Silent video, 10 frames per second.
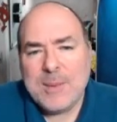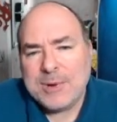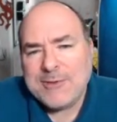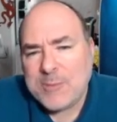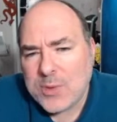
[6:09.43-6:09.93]

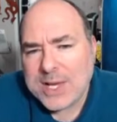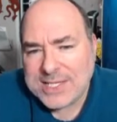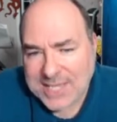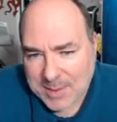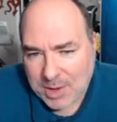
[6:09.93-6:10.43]
But if I'm doing a
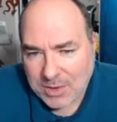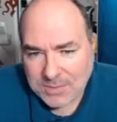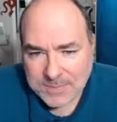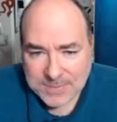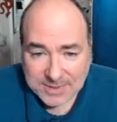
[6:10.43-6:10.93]
demo,
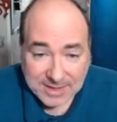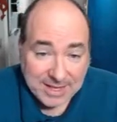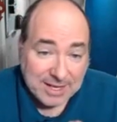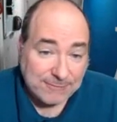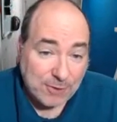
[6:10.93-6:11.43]

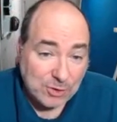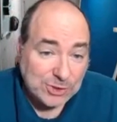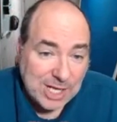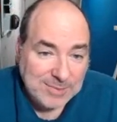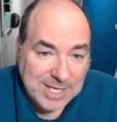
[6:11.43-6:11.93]
like a
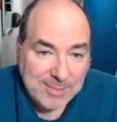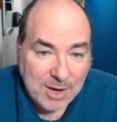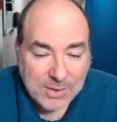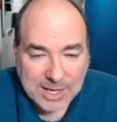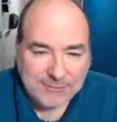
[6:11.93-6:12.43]
Photoshop
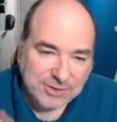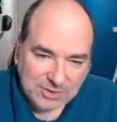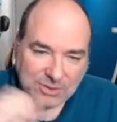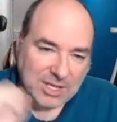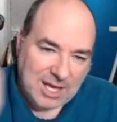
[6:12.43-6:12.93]
demo, and I have to
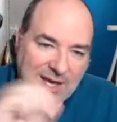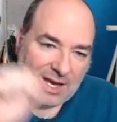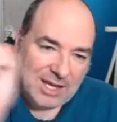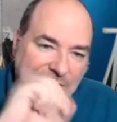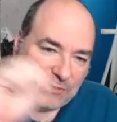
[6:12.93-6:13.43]
do a
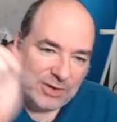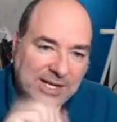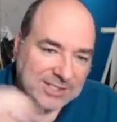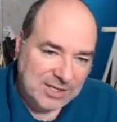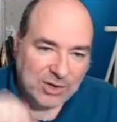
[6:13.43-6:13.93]
lot of
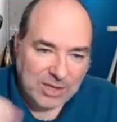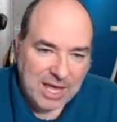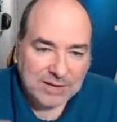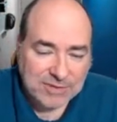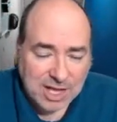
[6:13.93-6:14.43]
erasing or a
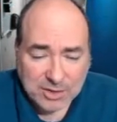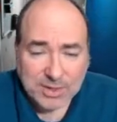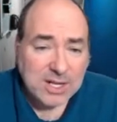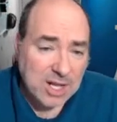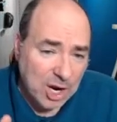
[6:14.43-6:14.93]
lot of
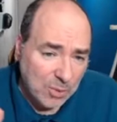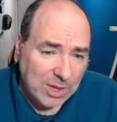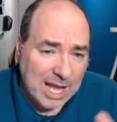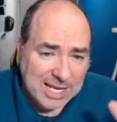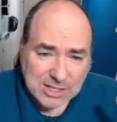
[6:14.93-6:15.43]
coloring,
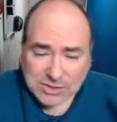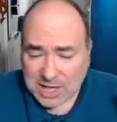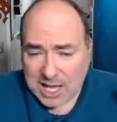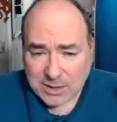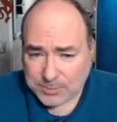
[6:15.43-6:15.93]
well,
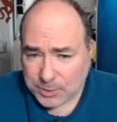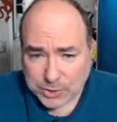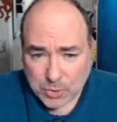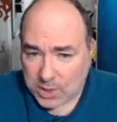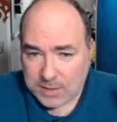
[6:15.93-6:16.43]
I'll put
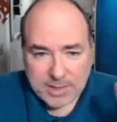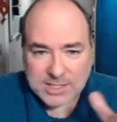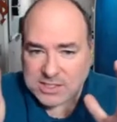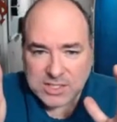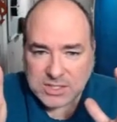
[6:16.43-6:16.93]
20
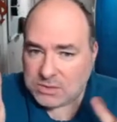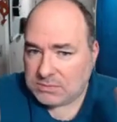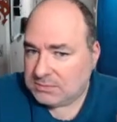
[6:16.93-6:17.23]
minutes into 2.